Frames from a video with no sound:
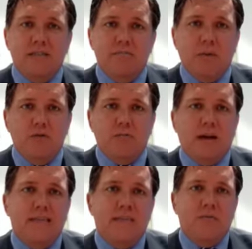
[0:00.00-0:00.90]
In most
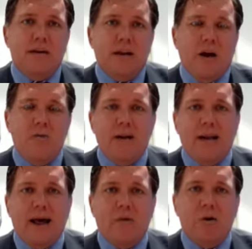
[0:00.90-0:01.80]
places, we can only
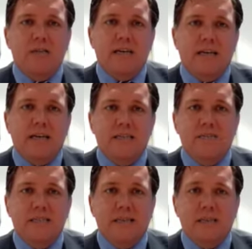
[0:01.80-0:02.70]
allow one set of
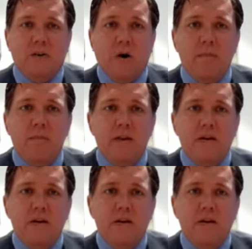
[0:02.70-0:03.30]
customers in at a time.